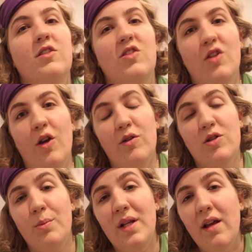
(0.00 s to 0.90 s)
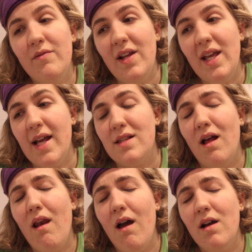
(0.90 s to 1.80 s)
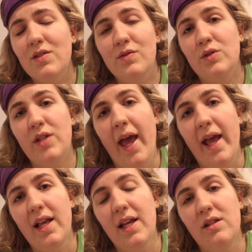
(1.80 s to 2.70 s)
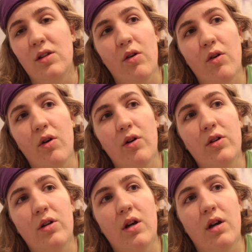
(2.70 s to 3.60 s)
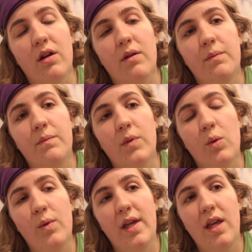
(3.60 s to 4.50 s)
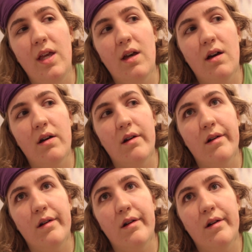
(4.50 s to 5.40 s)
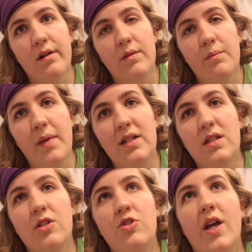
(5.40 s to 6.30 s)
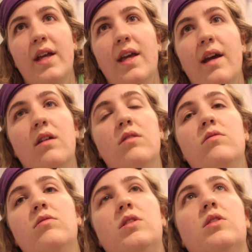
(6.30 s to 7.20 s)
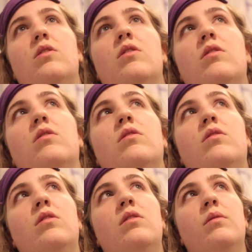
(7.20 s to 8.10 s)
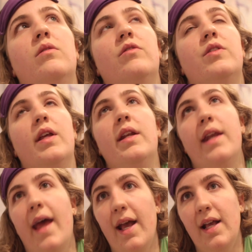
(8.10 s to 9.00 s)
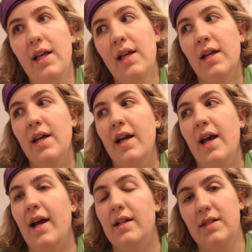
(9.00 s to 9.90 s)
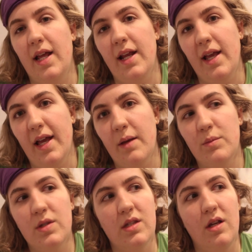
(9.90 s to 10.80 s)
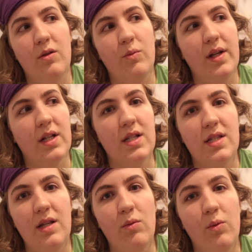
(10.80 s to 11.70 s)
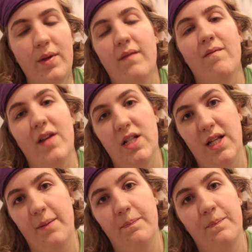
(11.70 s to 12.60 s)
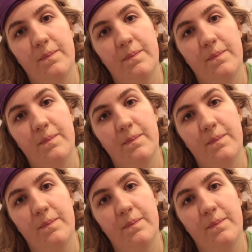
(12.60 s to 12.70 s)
So it should be lovely. It's our last full day in New York. We are meant to check out on Sunday at 10 a.m, so we're going to see what we can fit in